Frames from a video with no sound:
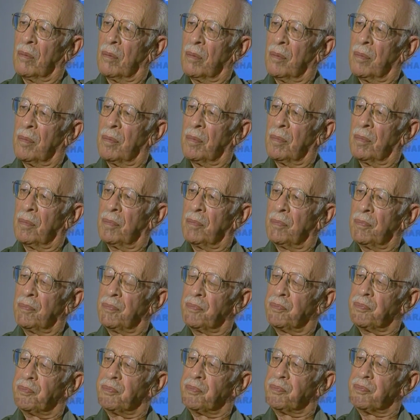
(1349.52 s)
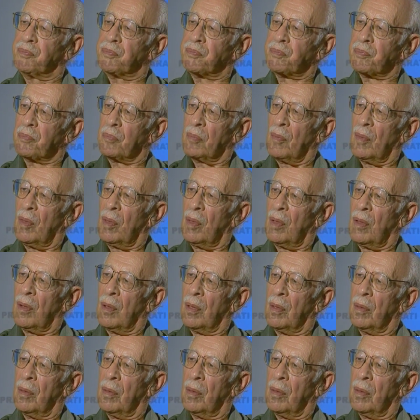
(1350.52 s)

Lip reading: [no speech]